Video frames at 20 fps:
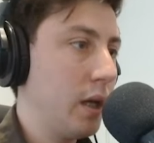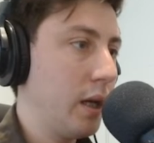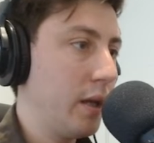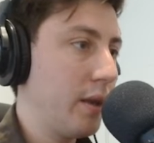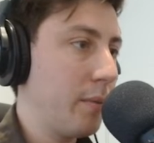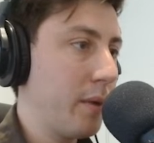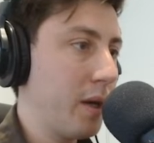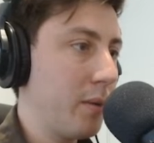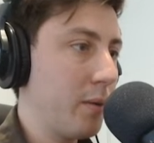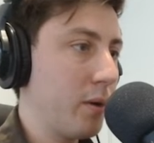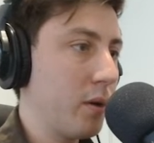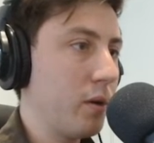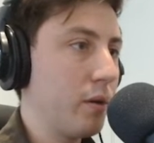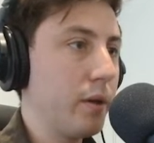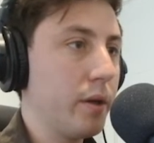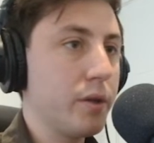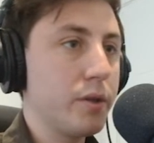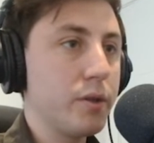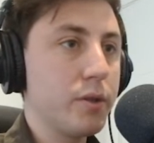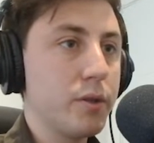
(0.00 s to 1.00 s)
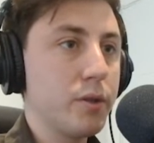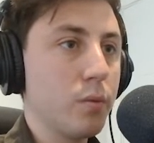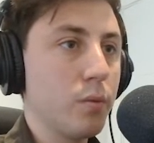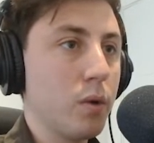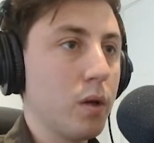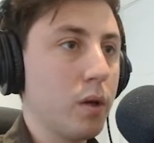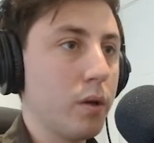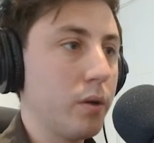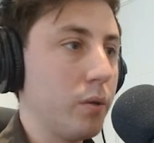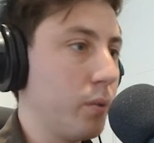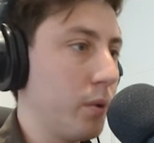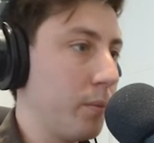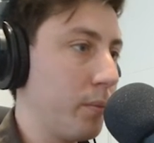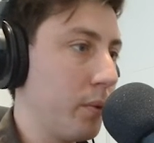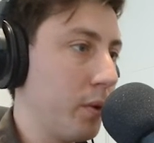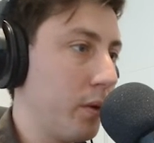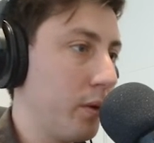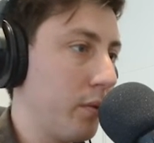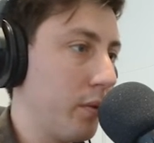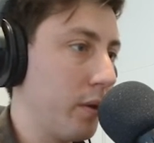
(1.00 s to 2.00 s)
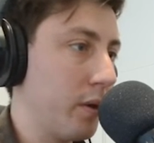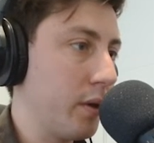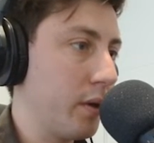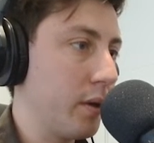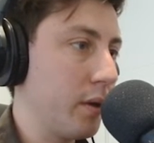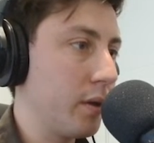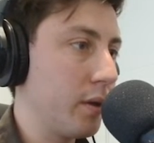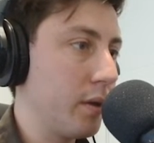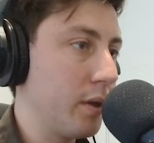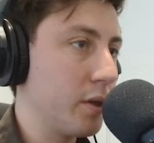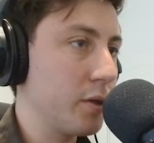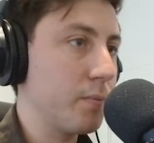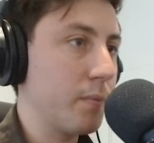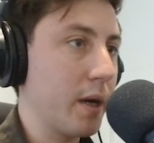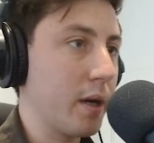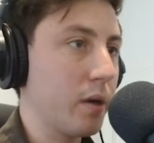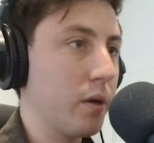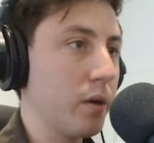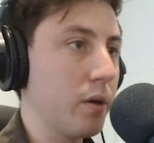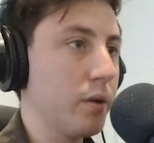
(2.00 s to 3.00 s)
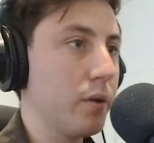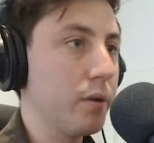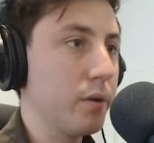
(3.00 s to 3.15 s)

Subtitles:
then maybe on this one, we put this back on.